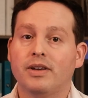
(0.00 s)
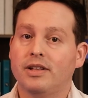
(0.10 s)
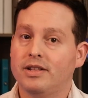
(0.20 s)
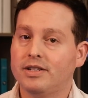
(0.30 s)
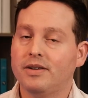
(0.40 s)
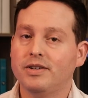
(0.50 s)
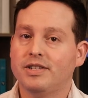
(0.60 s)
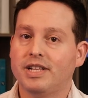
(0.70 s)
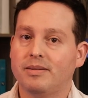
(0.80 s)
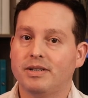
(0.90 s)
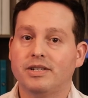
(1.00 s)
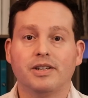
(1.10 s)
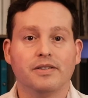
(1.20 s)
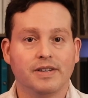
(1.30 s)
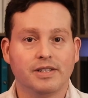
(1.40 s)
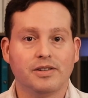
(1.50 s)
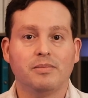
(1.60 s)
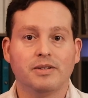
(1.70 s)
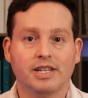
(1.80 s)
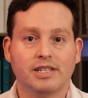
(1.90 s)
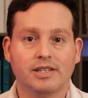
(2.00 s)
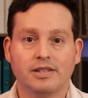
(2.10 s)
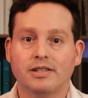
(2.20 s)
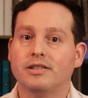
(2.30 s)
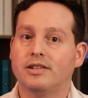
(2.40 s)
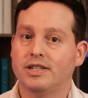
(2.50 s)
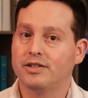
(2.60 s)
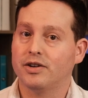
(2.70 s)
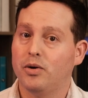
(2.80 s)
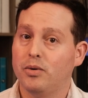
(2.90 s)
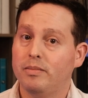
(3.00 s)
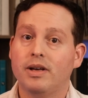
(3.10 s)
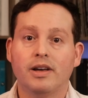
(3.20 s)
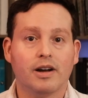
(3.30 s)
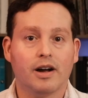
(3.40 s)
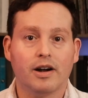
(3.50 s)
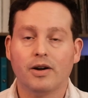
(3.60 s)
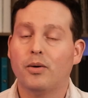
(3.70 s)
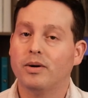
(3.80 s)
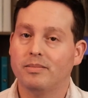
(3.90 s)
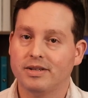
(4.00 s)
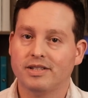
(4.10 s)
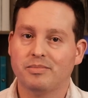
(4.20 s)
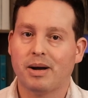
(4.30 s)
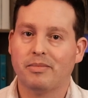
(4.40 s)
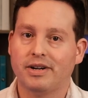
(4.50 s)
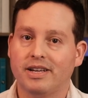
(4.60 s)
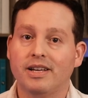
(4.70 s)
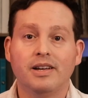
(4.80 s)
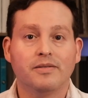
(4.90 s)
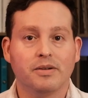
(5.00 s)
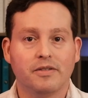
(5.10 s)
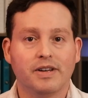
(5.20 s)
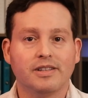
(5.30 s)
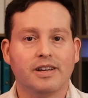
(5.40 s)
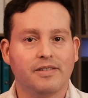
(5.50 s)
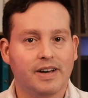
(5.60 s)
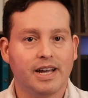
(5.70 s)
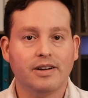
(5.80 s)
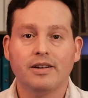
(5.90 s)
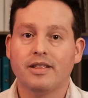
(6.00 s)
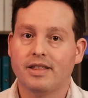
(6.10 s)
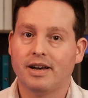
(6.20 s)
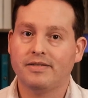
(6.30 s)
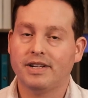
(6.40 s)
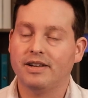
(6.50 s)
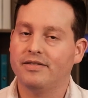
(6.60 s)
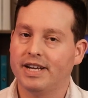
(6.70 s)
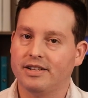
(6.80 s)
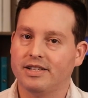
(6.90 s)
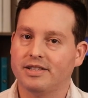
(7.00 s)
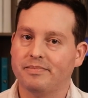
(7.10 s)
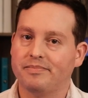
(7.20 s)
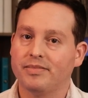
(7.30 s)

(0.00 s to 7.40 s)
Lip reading: This covers damage to your physical possessions, such as your home, car, or business property, from events like fire, theft, and vandalism.